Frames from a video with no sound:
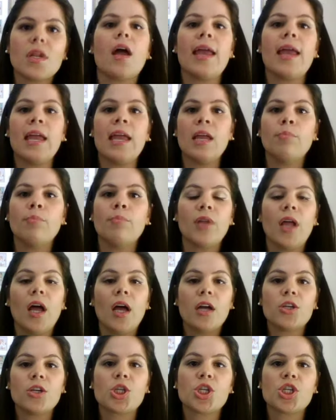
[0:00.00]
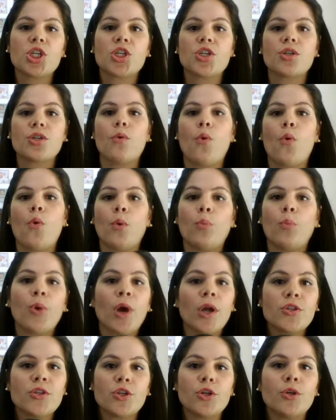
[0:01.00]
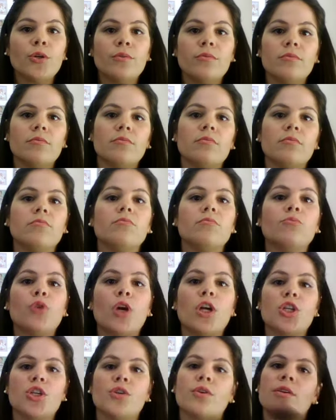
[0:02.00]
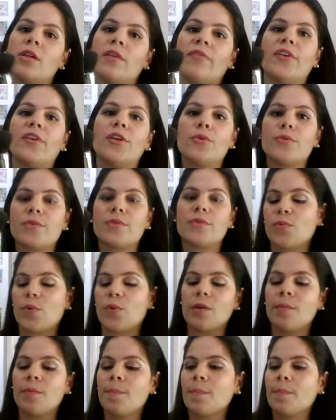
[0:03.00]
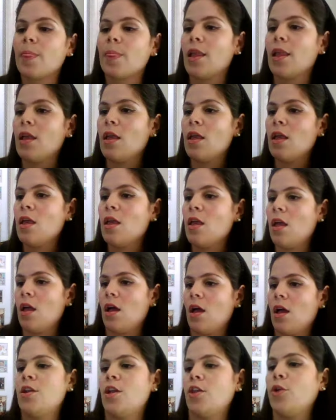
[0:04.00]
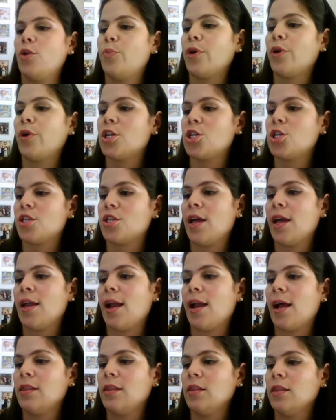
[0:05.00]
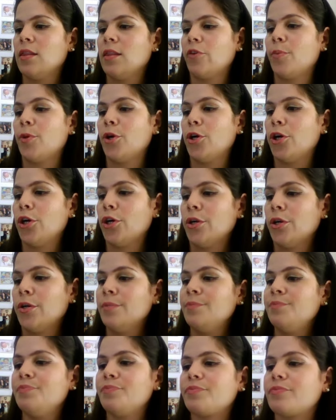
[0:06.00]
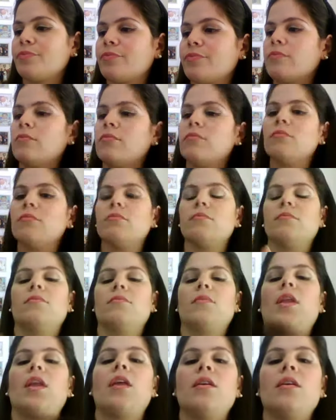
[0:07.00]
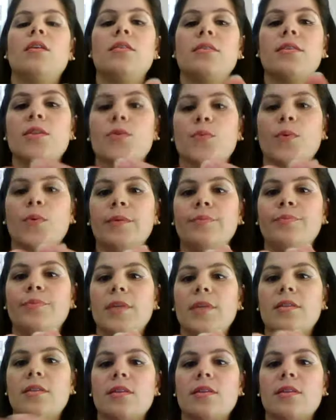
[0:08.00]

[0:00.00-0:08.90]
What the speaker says: a blush or bronzer brush, you can definitely use this one. Another brush that I love from her is this one. This